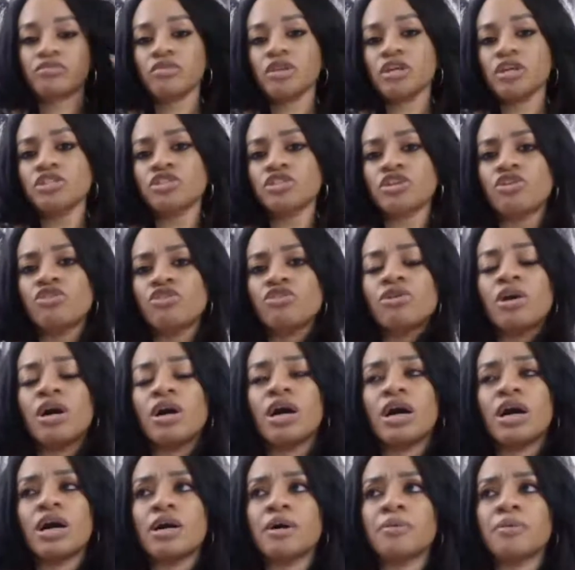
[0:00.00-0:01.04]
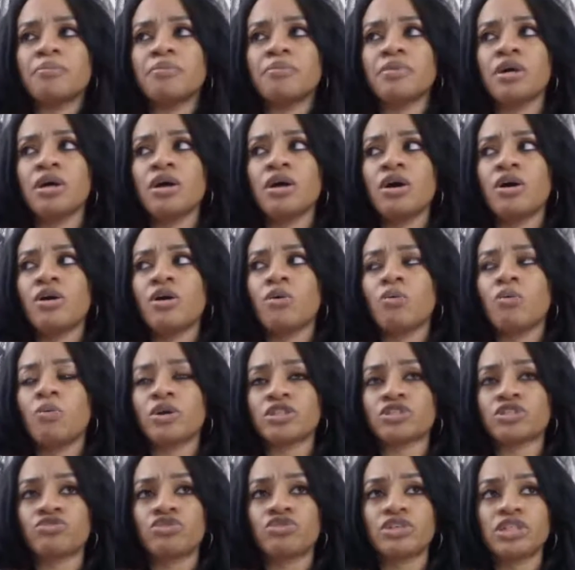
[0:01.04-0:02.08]
So
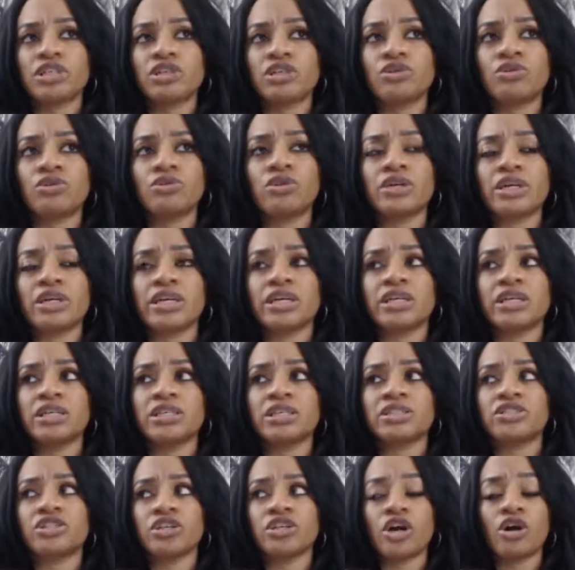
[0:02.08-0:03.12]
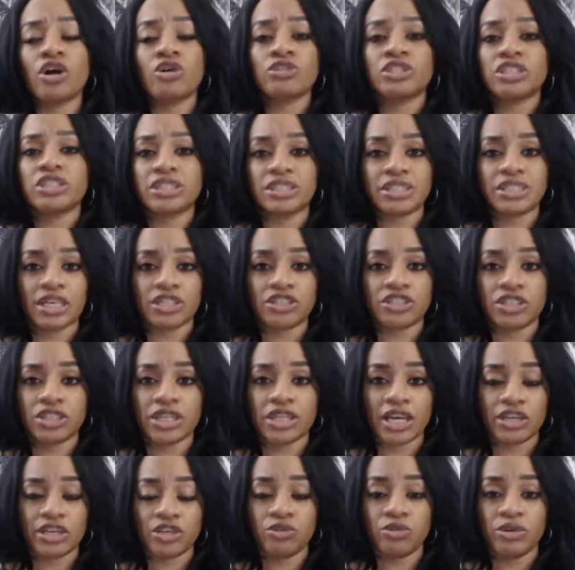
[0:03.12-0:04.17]
what's really cool is the coaching session
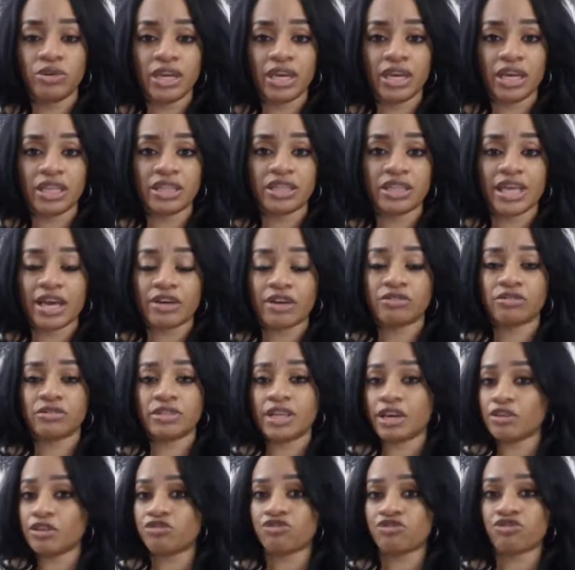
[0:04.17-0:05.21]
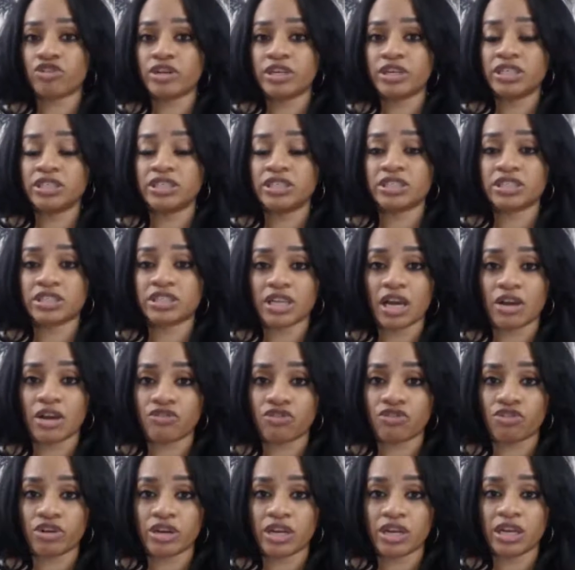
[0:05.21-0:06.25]
that you get, that free
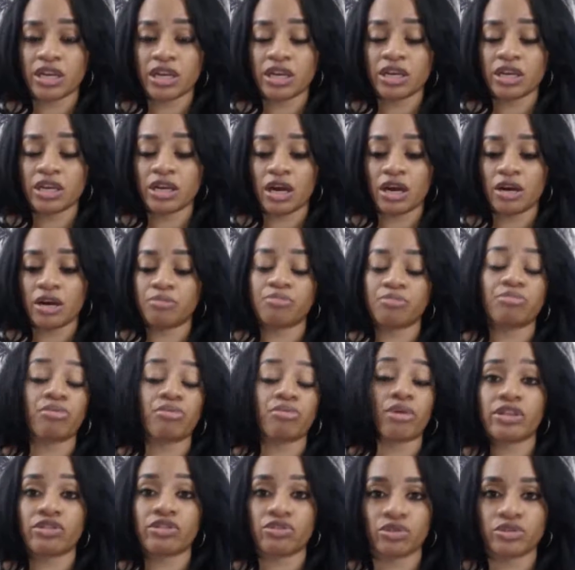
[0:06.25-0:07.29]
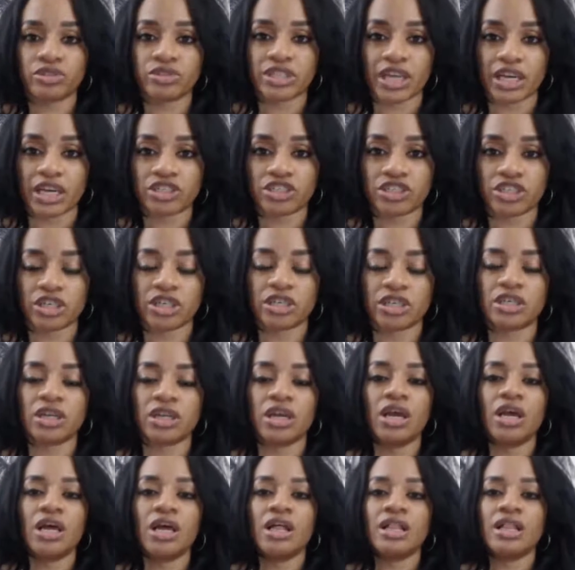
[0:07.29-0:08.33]
discovery breakthrough session,
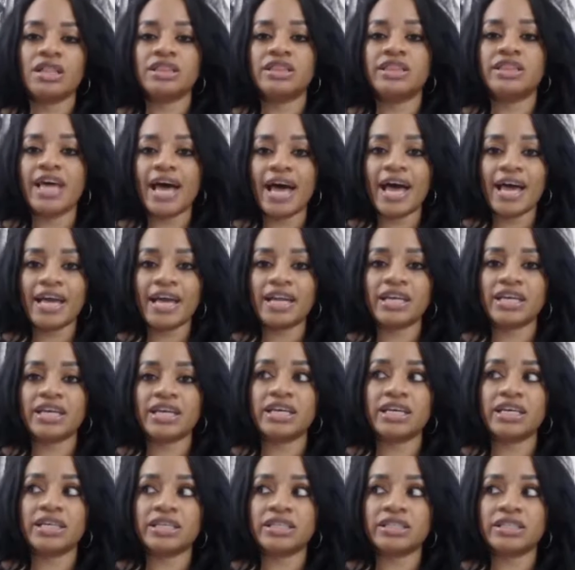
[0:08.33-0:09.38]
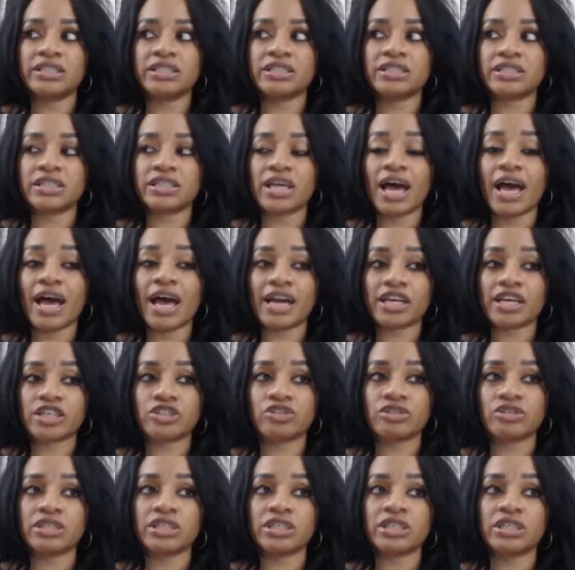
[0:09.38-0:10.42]
that is
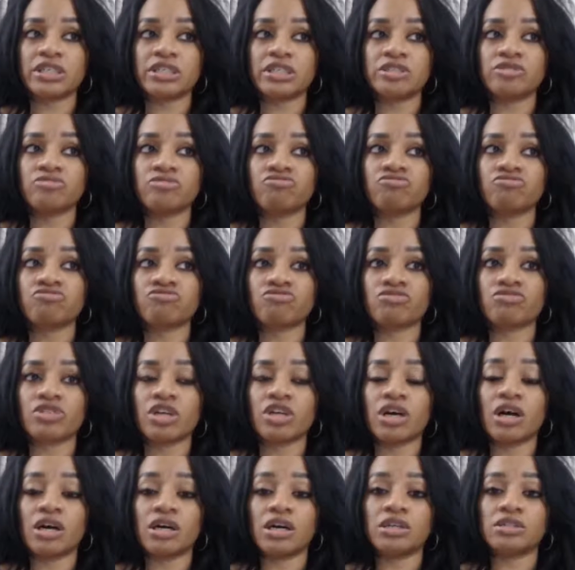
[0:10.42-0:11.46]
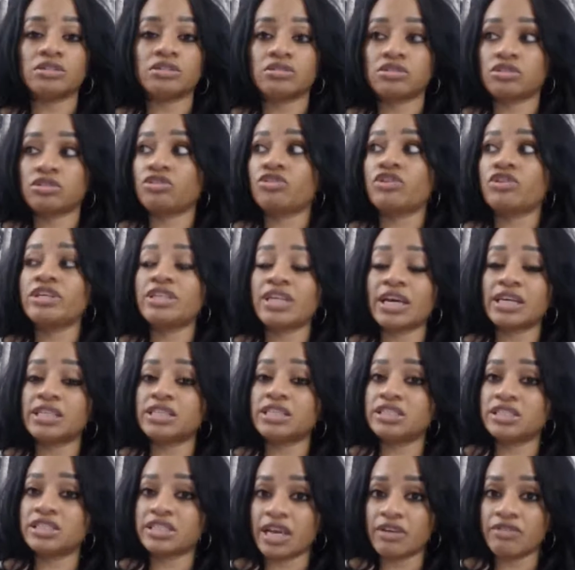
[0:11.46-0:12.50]
actually
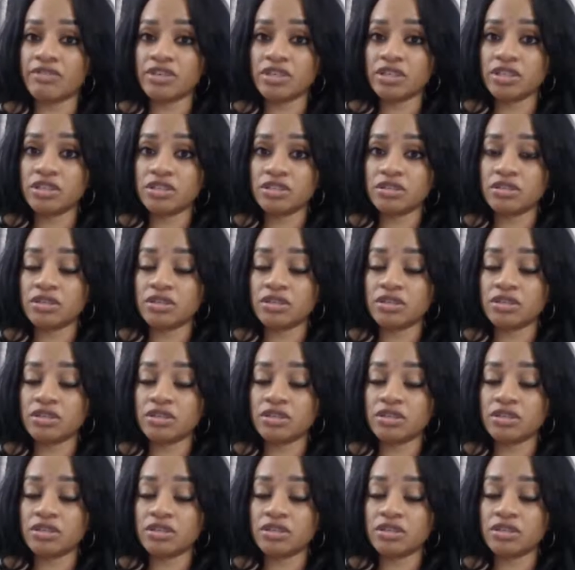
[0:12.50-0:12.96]
$397,